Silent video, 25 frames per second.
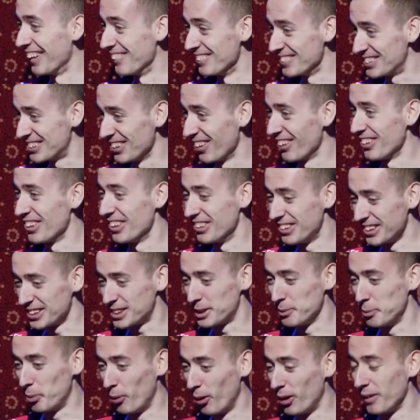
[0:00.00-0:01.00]
am sorry to
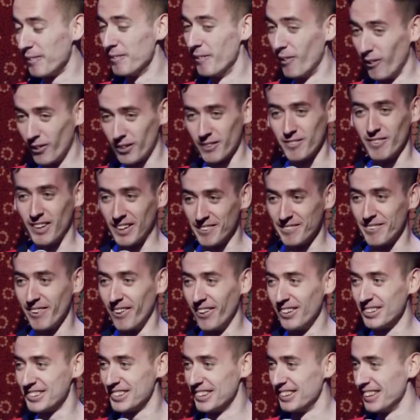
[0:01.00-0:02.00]
disappoint more than one
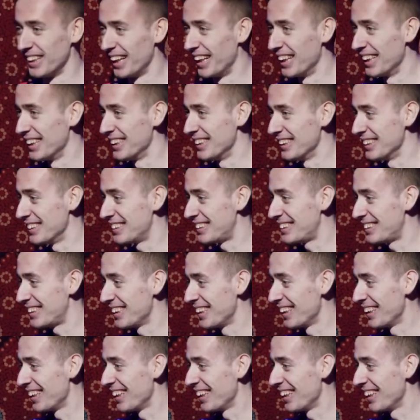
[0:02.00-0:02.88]
person. That is.